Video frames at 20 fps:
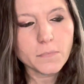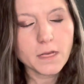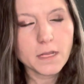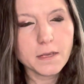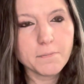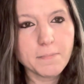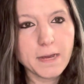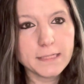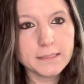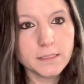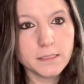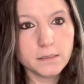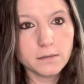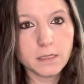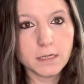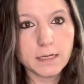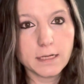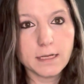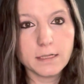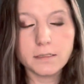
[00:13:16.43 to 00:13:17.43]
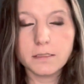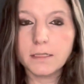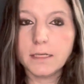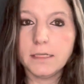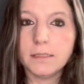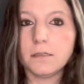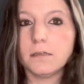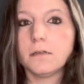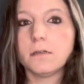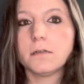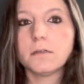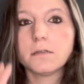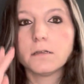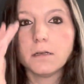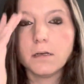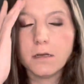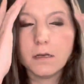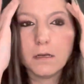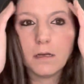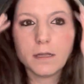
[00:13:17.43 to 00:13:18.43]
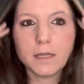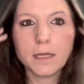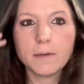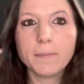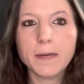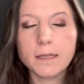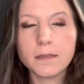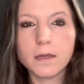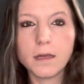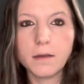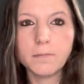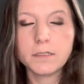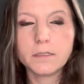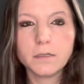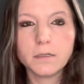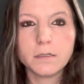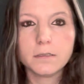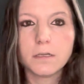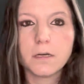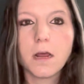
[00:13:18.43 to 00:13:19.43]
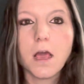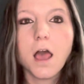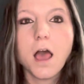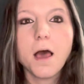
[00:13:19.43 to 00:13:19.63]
My te the kids' teachers, I think my camera's tilted.